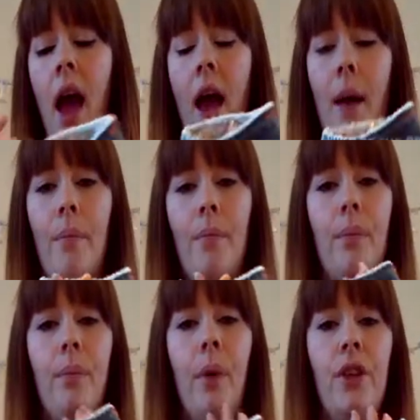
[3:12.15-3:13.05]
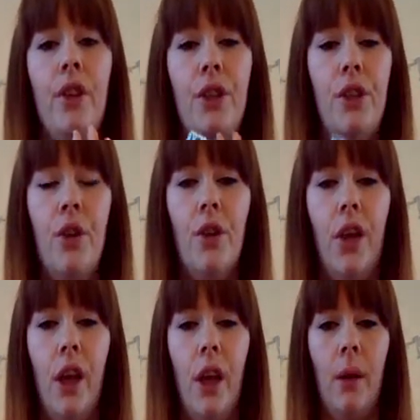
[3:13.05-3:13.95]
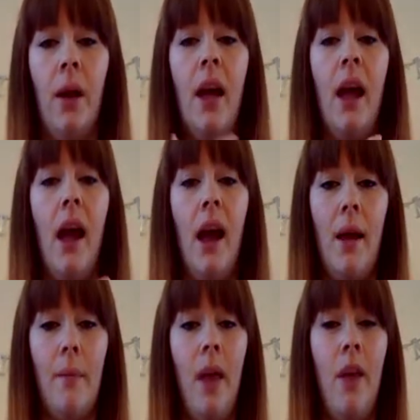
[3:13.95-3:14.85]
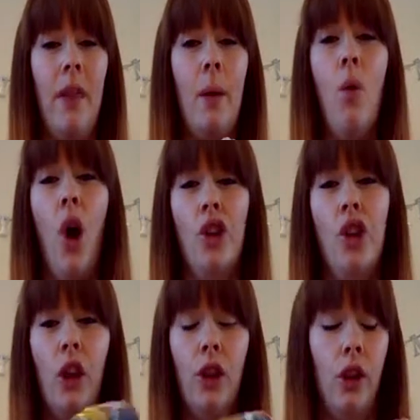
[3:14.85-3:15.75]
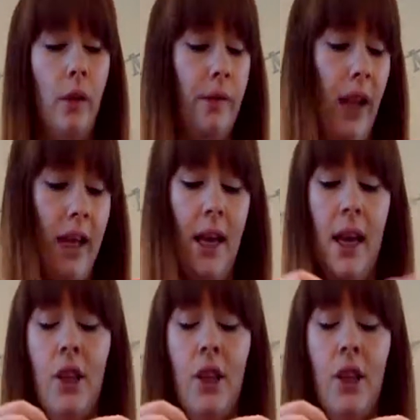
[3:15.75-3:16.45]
But they're so cute, and they wash lovely.